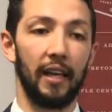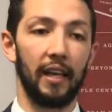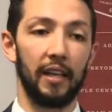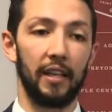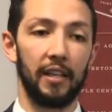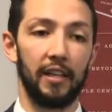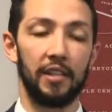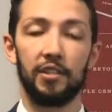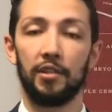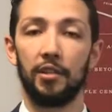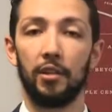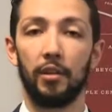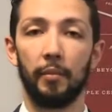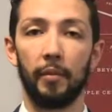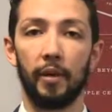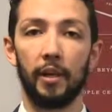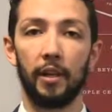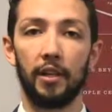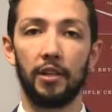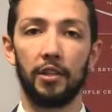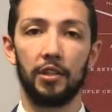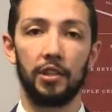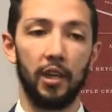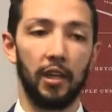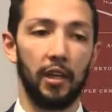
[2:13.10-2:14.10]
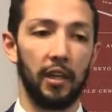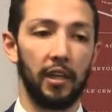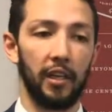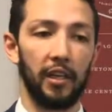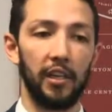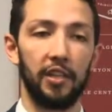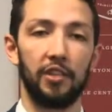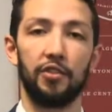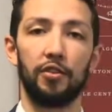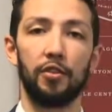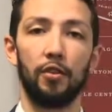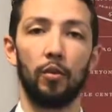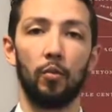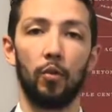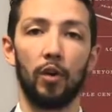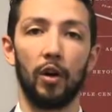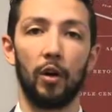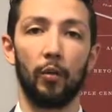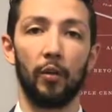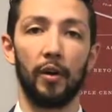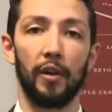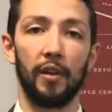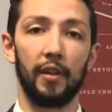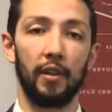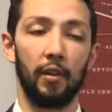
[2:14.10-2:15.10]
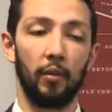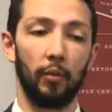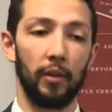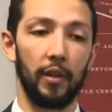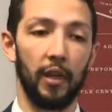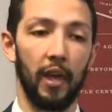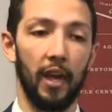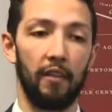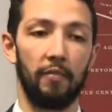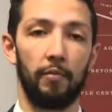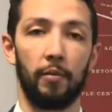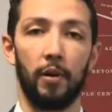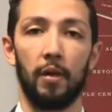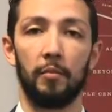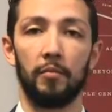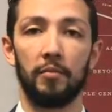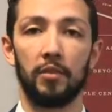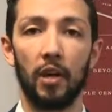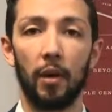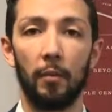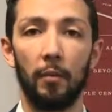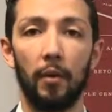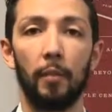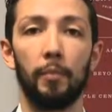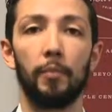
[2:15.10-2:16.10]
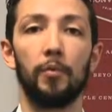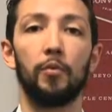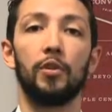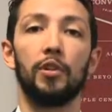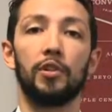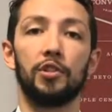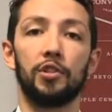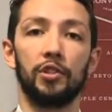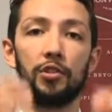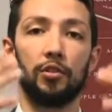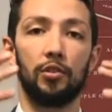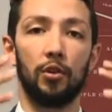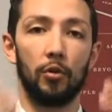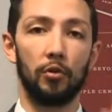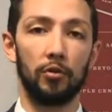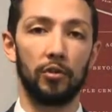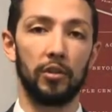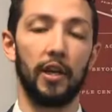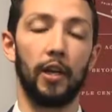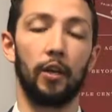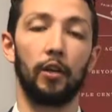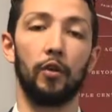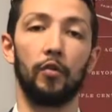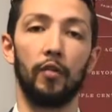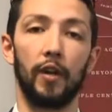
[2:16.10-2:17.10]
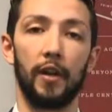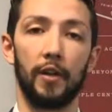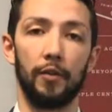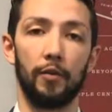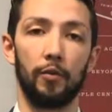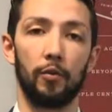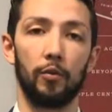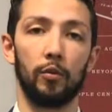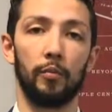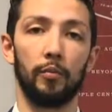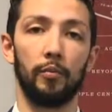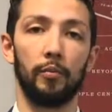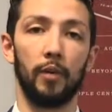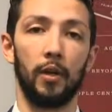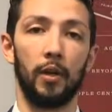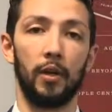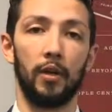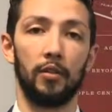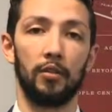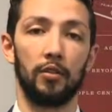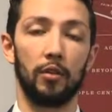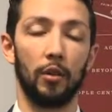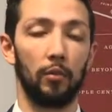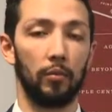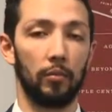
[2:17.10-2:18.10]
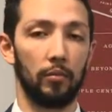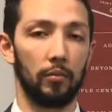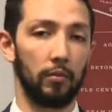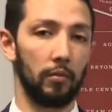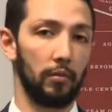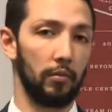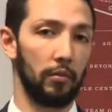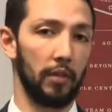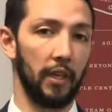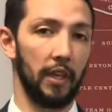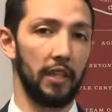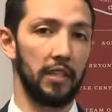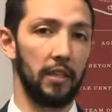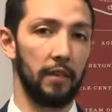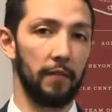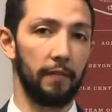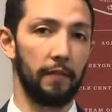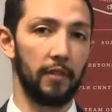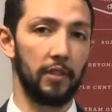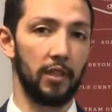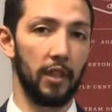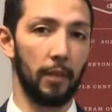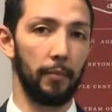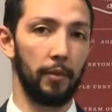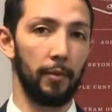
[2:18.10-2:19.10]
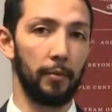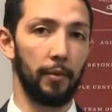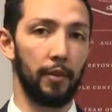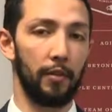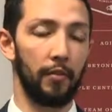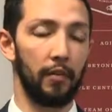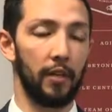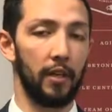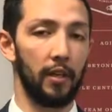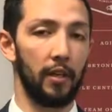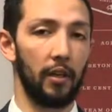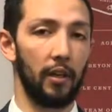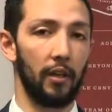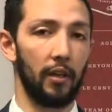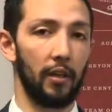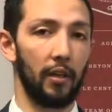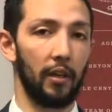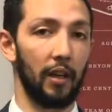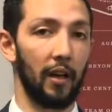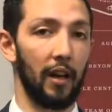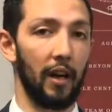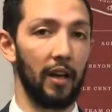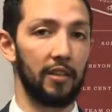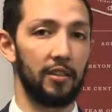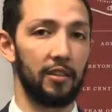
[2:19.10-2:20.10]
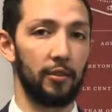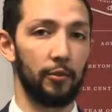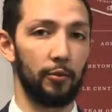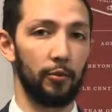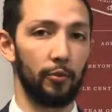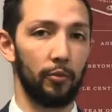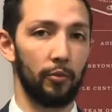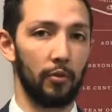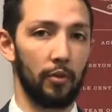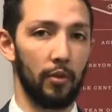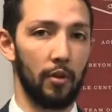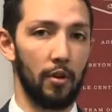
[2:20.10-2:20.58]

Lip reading: Easy to manage, easy to work with. When you have problems come up, you can just go cycle right through them. So that's it for step number 3, and on to